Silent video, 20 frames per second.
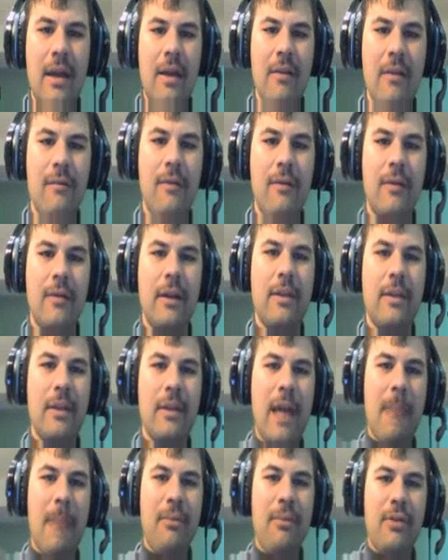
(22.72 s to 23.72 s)
For this
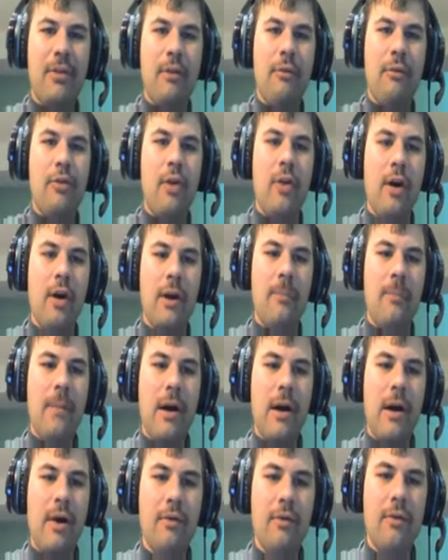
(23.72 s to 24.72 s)
episode, we'll talk
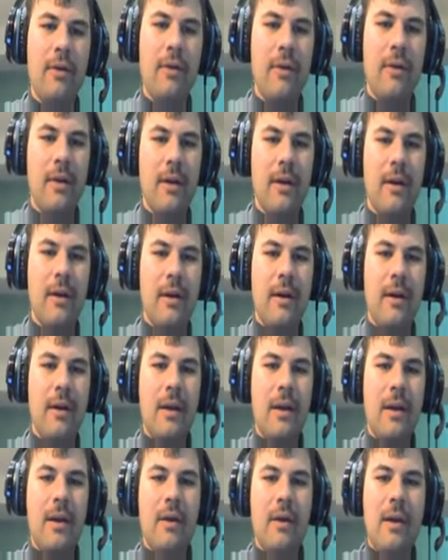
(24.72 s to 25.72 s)
about
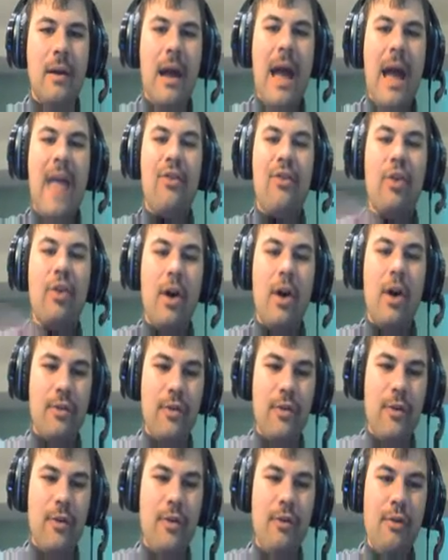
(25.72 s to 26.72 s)
and talk
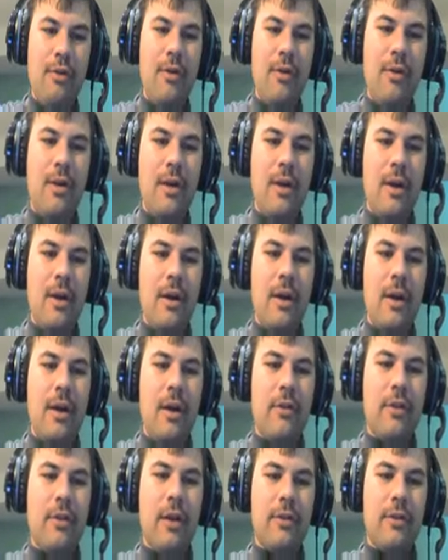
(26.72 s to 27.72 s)
to
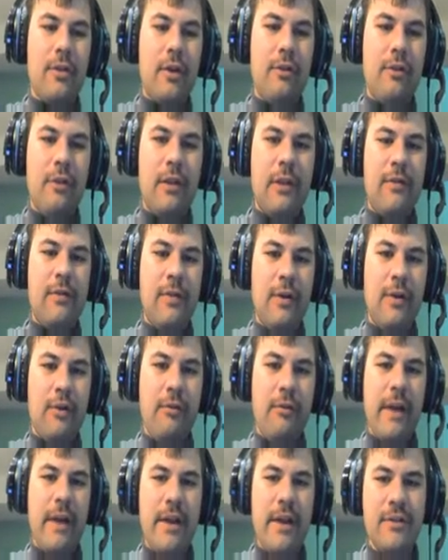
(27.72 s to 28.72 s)
Dr. Christopher
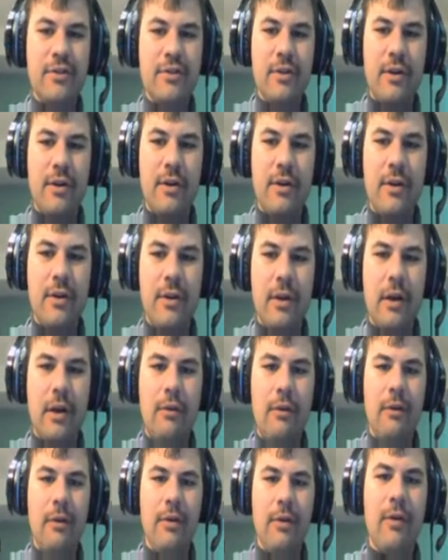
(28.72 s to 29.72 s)
Grainger.
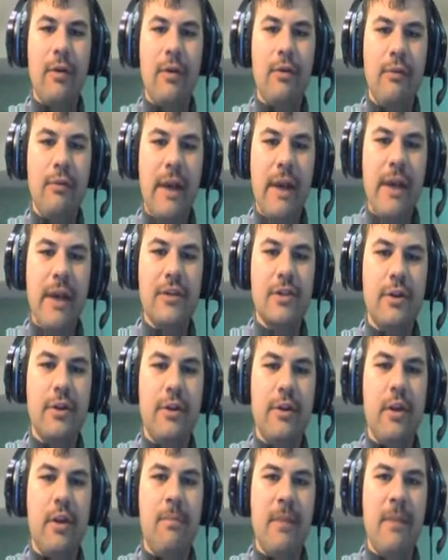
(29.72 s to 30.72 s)
Christopher Grainger
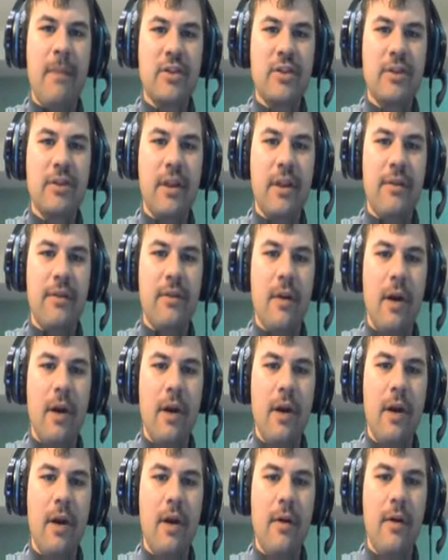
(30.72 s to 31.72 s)
is a specialist
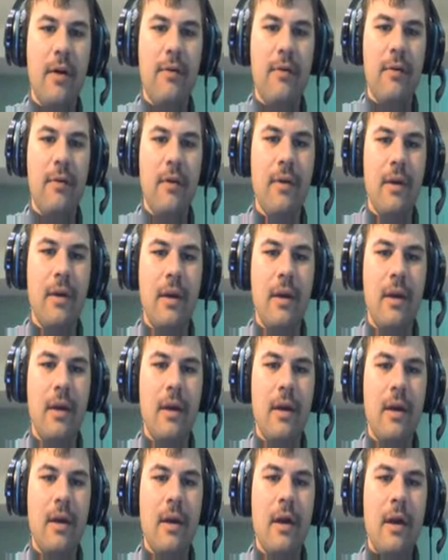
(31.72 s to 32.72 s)
of
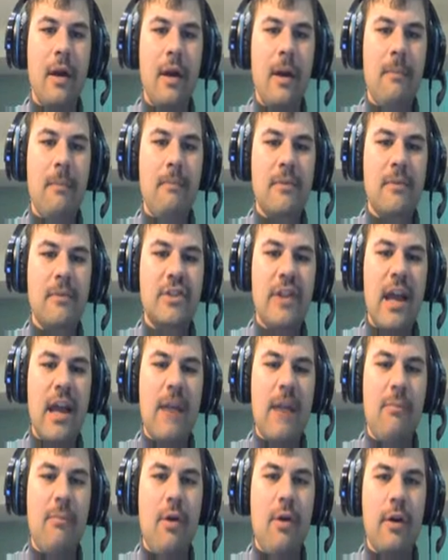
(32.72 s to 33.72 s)

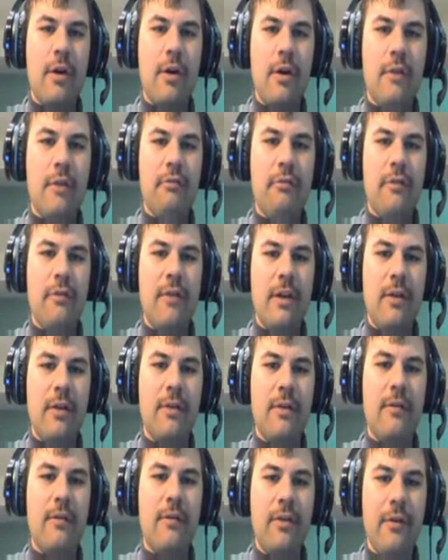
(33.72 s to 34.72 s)
genetic markers within the
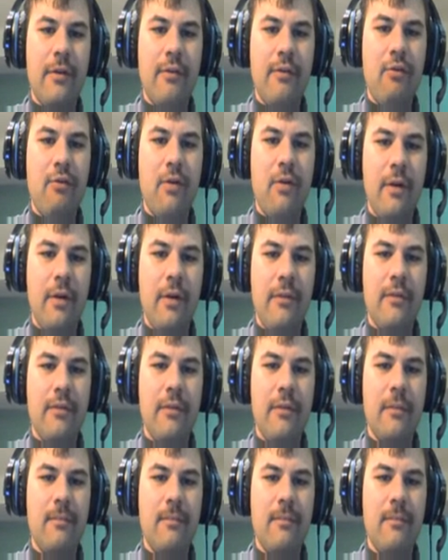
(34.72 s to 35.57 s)
University of Guelph